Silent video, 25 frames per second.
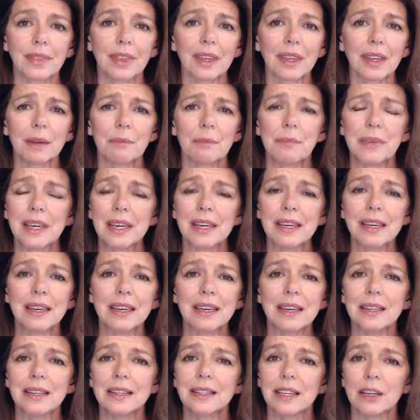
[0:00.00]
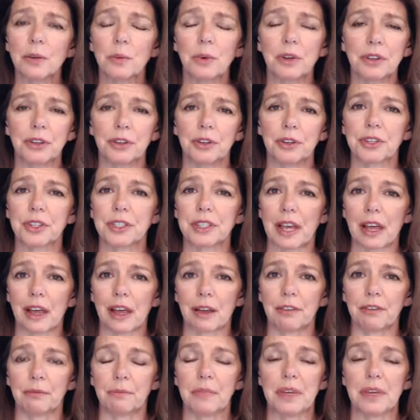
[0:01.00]
being easy with
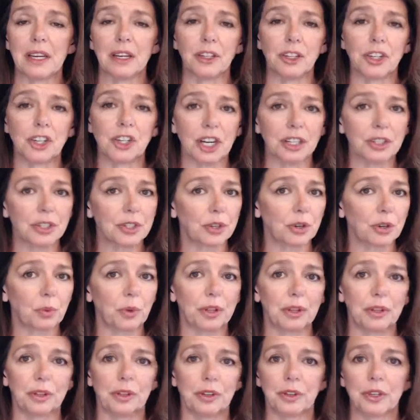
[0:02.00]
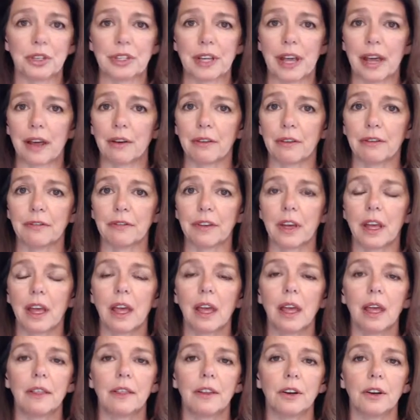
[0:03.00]
yourself, being gentle with yourself.
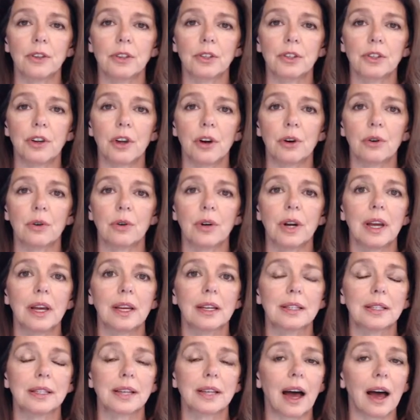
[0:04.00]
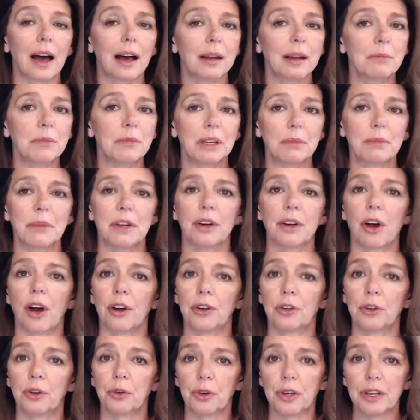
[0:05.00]
There's no time limit
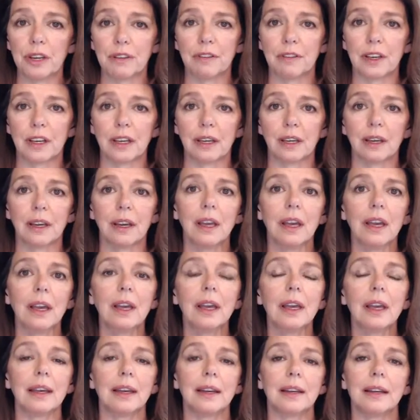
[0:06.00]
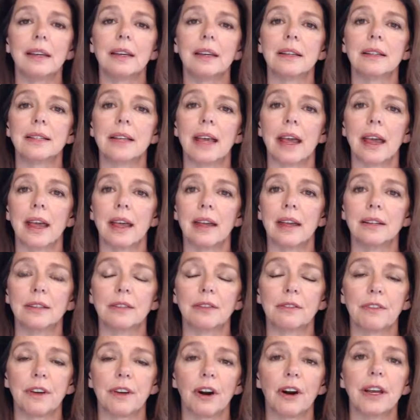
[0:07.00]
on grieving. It is a
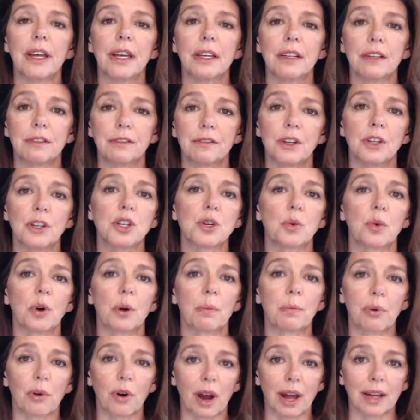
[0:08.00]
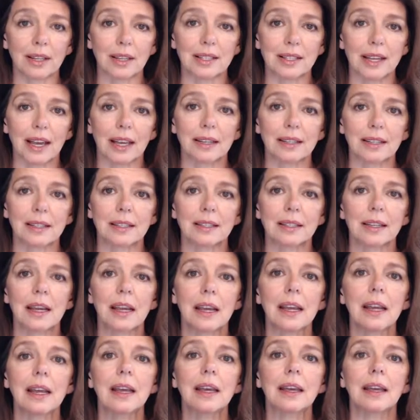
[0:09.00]
very individual process,
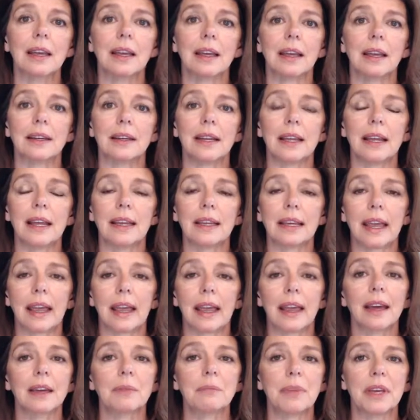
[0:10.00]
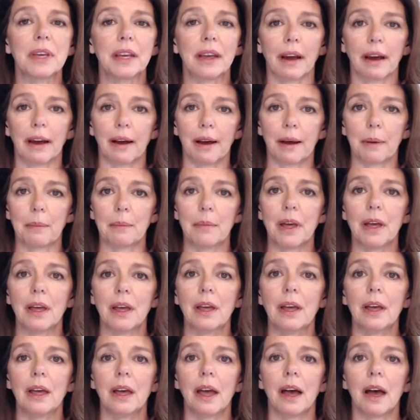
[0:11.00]
and it can become
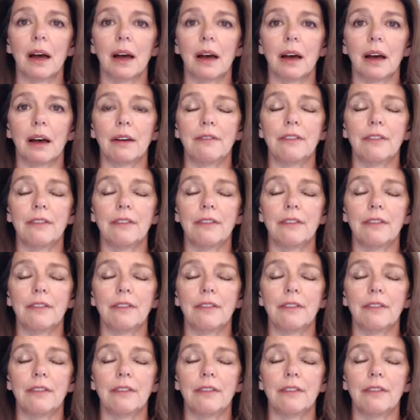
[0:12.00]
a